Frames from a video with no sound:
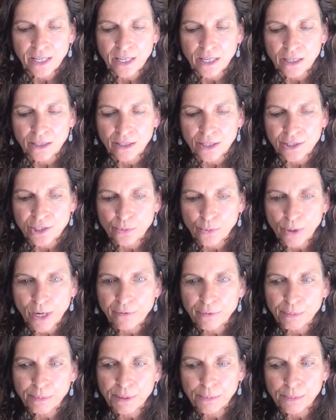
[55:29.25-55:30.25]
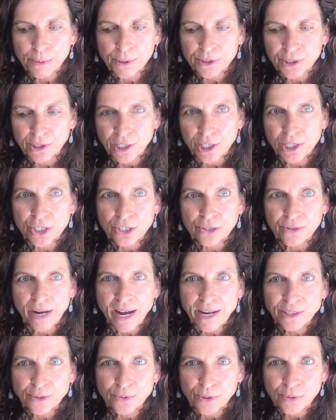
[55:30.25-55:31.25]
And it's a way for people to
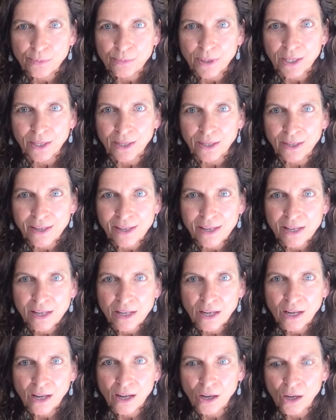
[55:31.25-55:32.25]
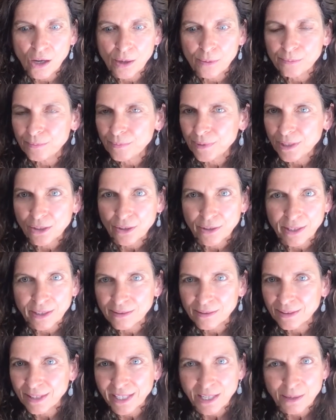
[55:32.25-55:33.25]
interact with me.
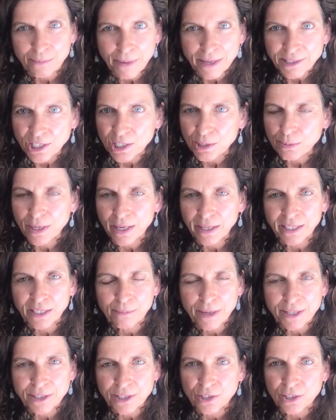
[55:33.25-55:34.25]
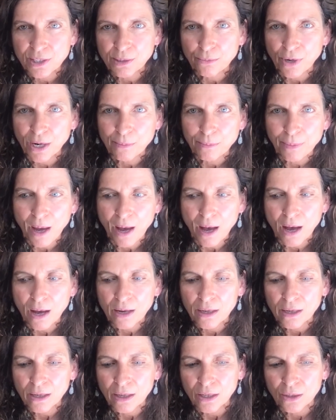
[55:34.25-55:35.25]
They can message me, I can message them right
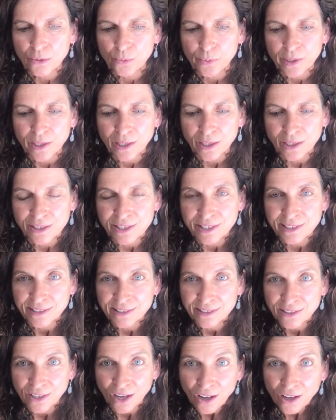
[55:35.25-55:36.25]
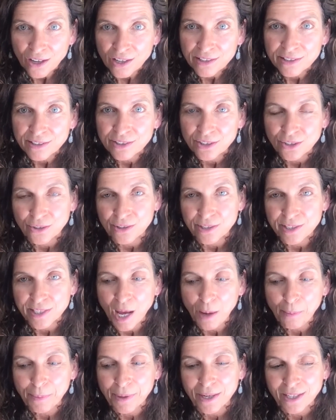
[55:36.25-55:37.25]
back, and we discuss certain
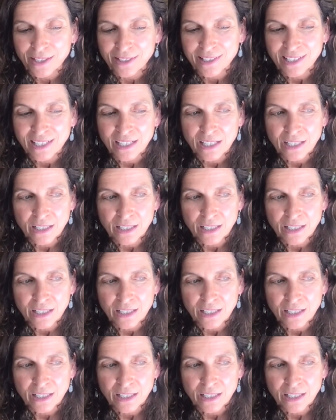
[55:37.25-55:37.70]
topics.